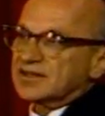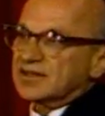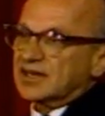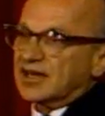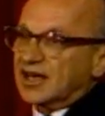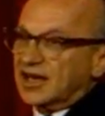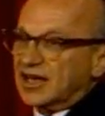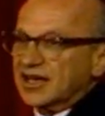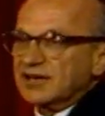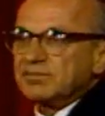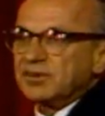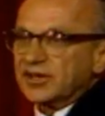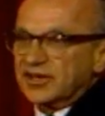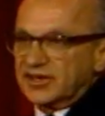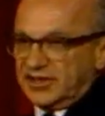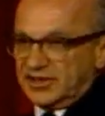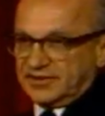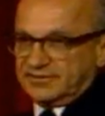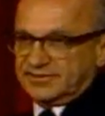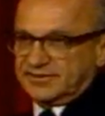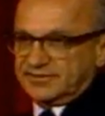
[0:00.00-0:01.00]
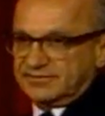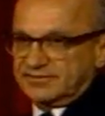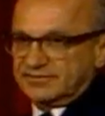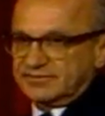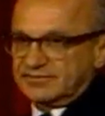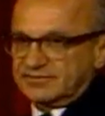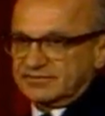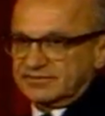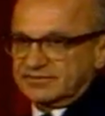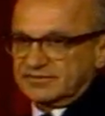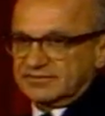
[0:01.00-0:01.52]
I believe
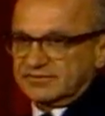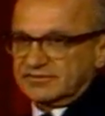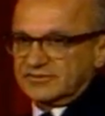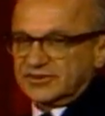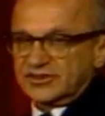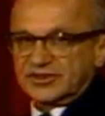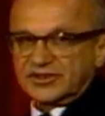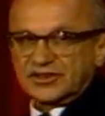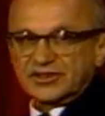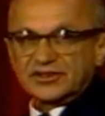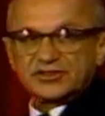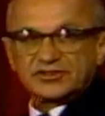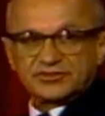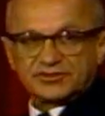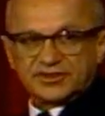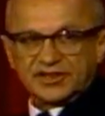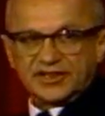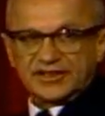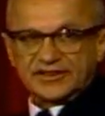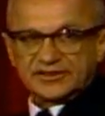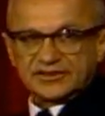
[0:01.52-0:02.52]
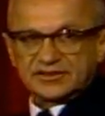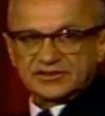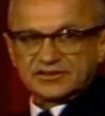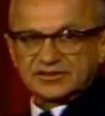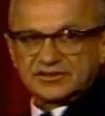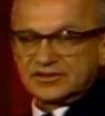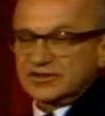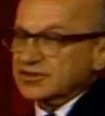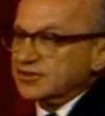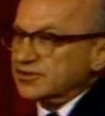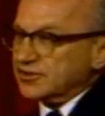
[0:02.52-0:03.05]
that this trend,
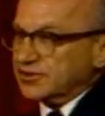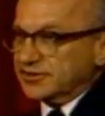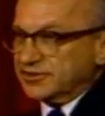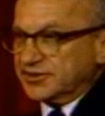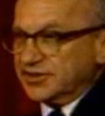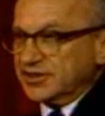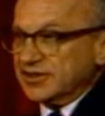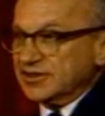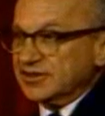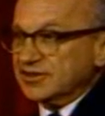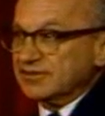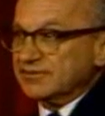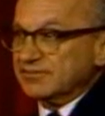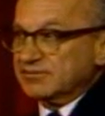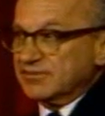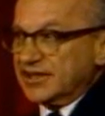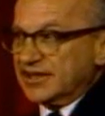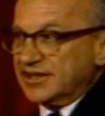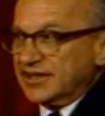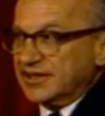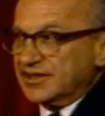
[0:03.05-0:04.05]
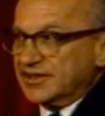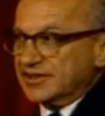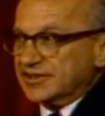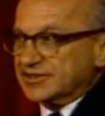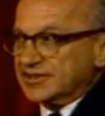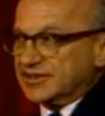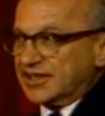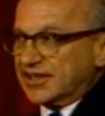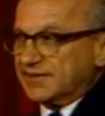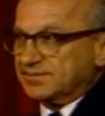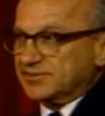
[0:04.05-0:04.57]
including many of the
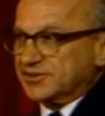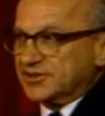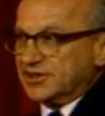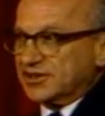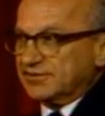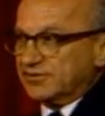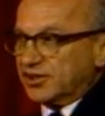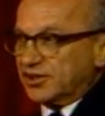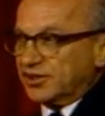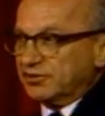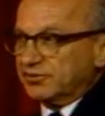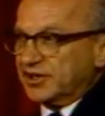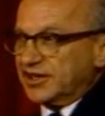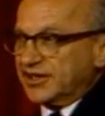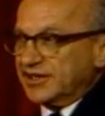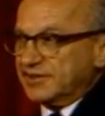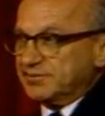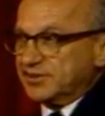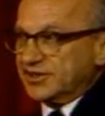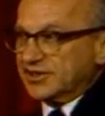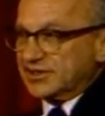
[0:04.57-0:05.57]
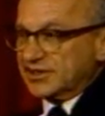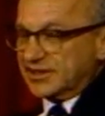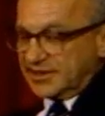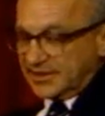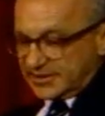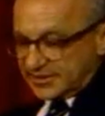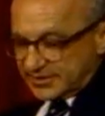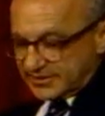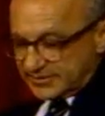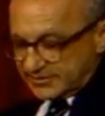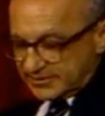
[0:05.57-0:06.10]
steps that have already been
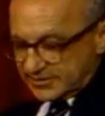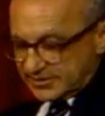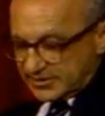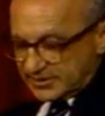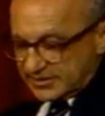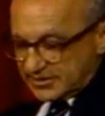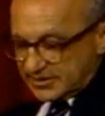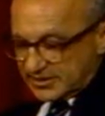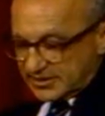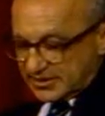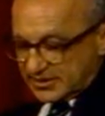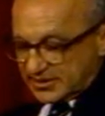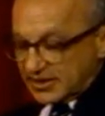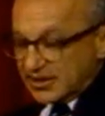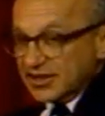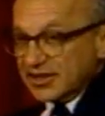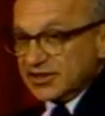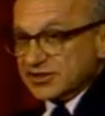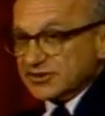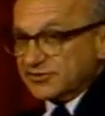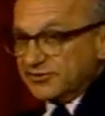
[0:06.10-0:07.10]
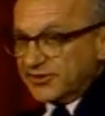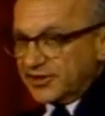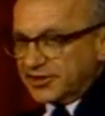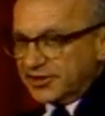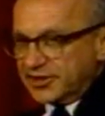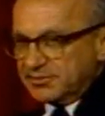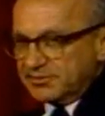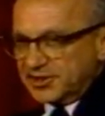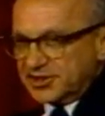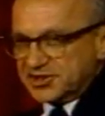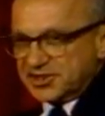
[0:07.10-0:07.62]
taken, is very
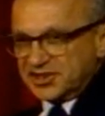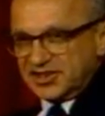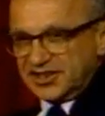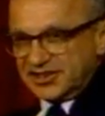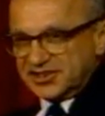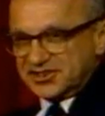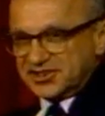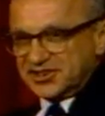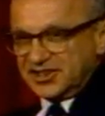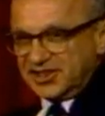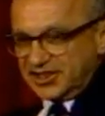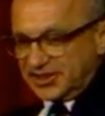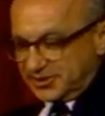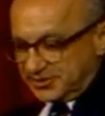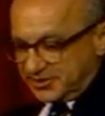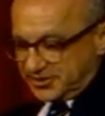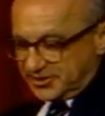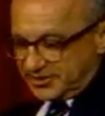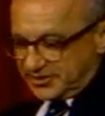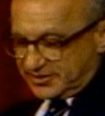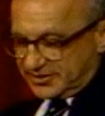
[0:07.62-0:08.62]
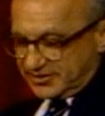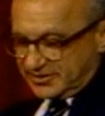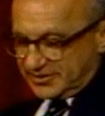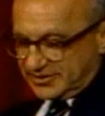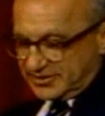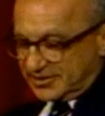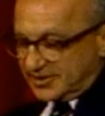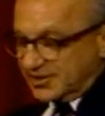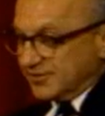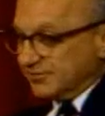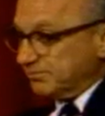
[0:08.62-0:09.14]
much against the interests
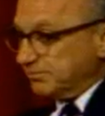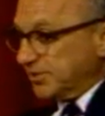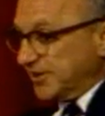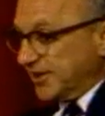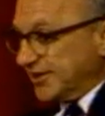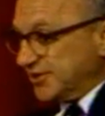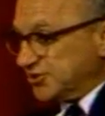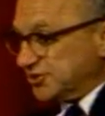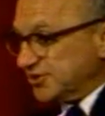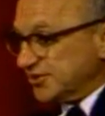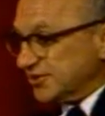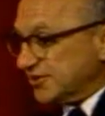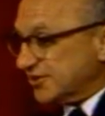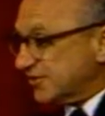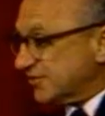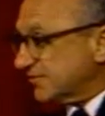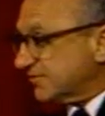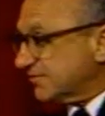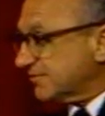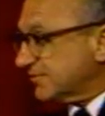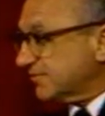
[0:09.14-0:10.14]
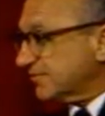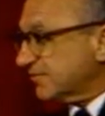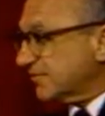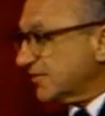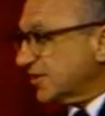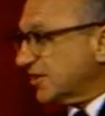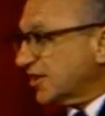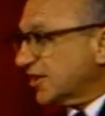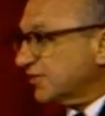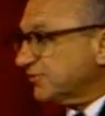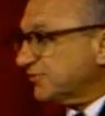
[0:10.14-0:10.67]
of patients,
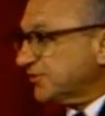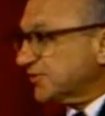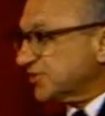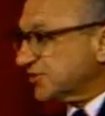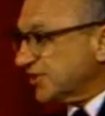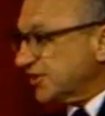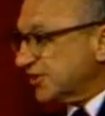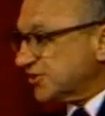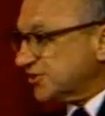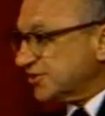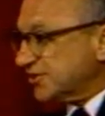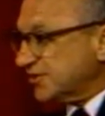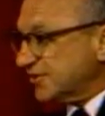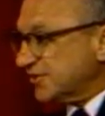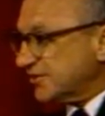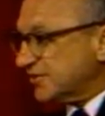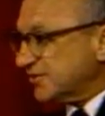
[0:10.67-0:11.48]
of physicians,